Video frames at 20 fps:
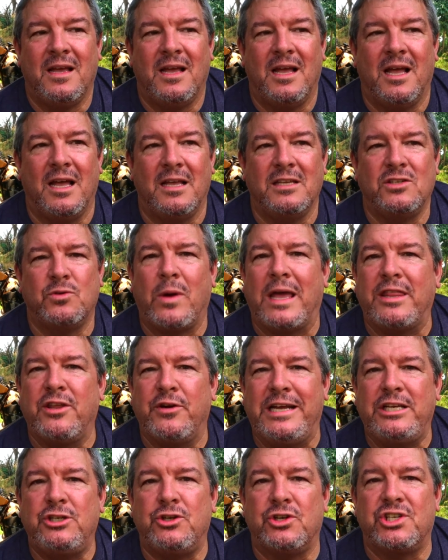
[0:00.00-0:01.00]
It's
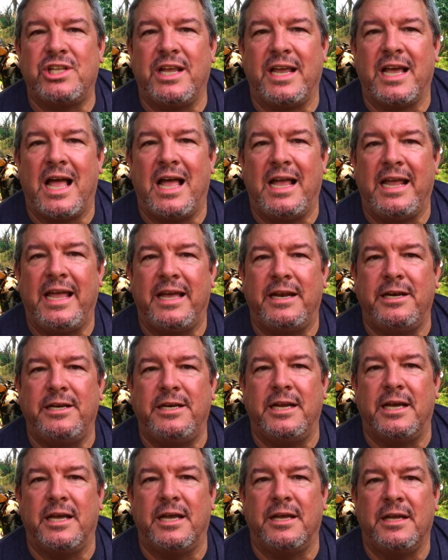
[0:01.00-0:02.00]
rather interesting. It
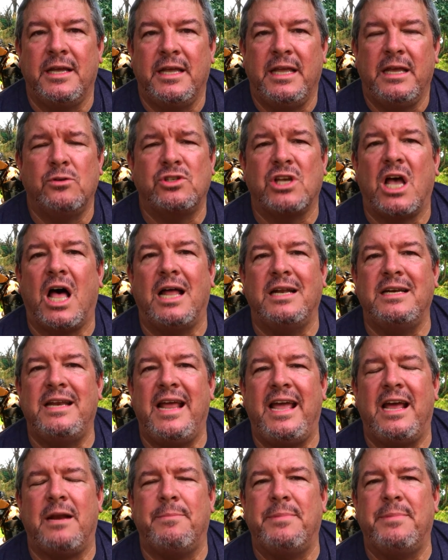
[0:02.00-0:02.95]
was a hot day.